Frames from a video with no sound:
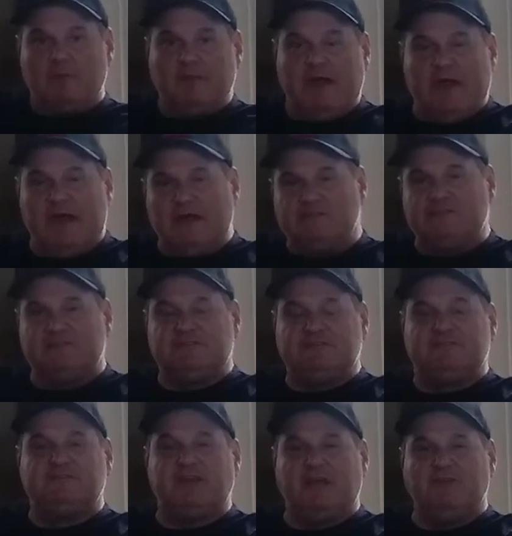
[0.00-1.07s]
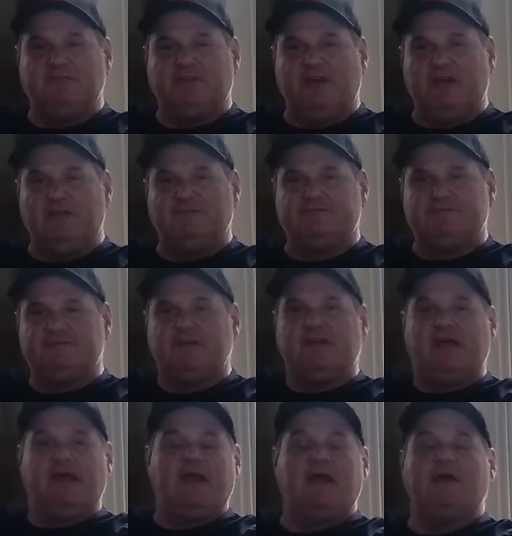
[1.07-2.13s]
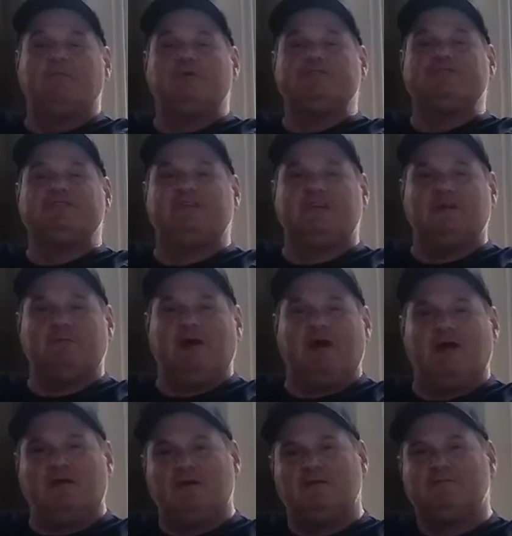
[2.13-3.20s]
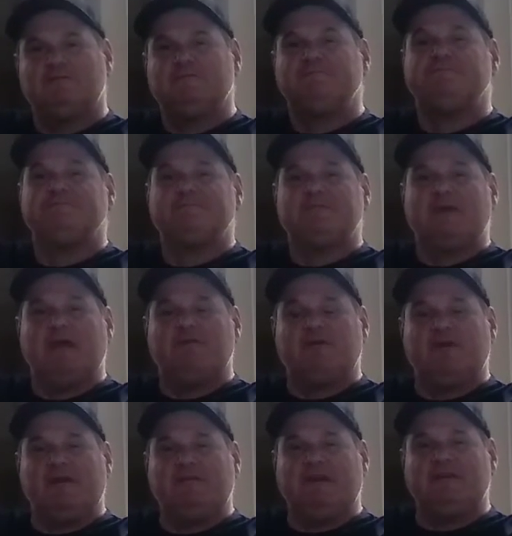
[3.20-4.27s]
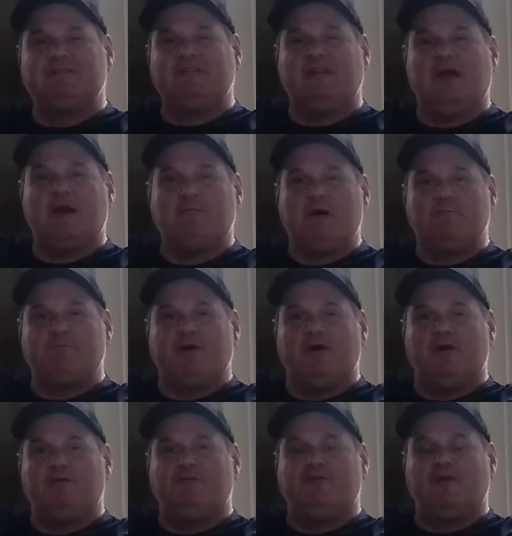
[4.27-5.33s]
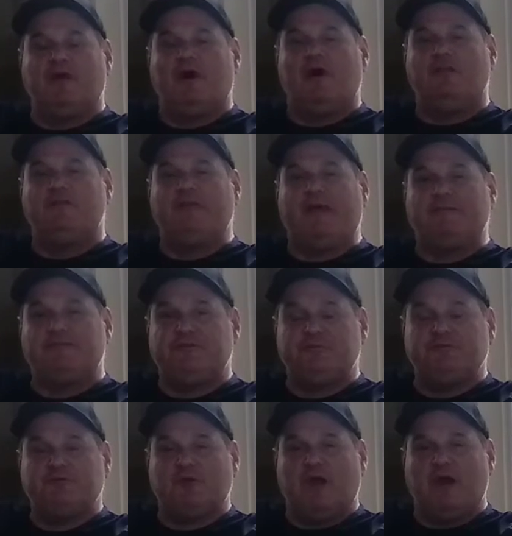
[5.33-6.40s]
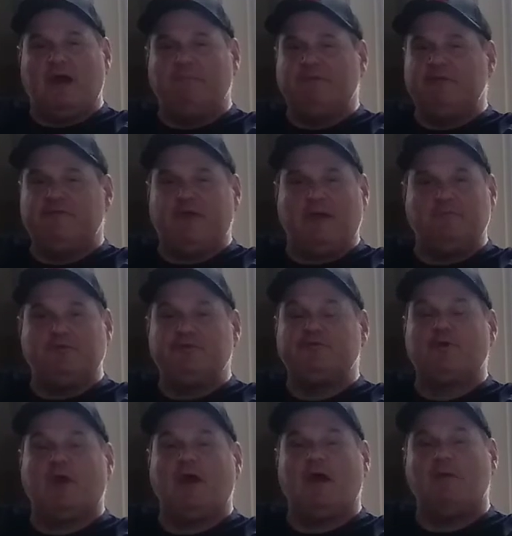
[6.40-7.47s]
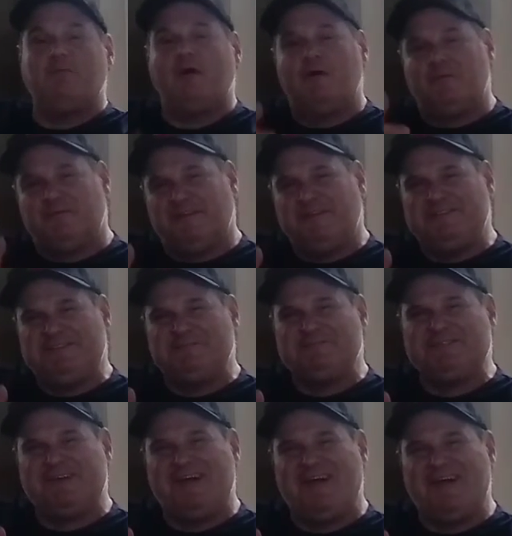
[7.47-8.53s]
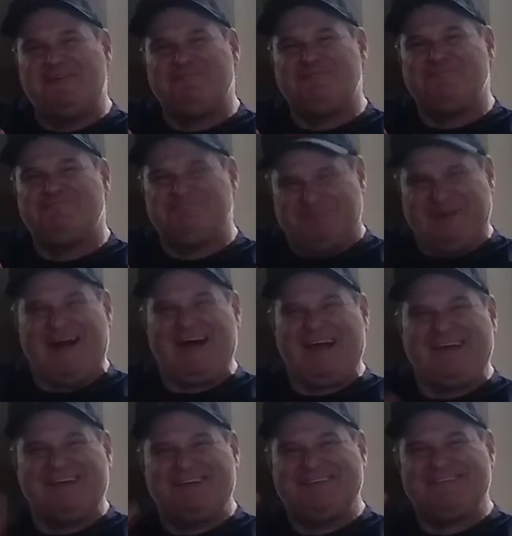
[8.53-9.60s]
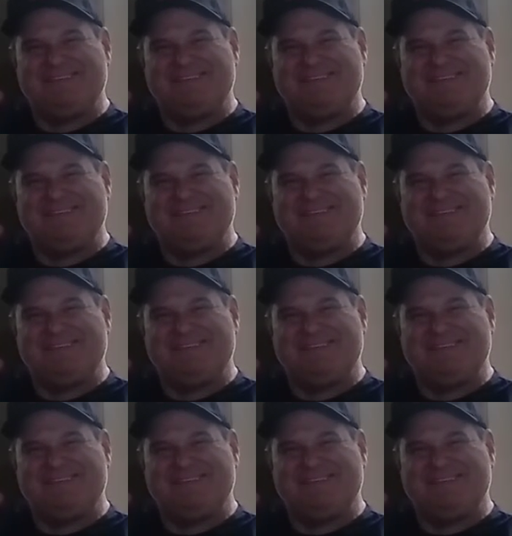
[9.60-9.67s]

a mask. Stay safe. And we'll see you tomorrow. Have a great day. Salama po for all that subscribe. And if you haven't subscribed, please subscribe. Bye.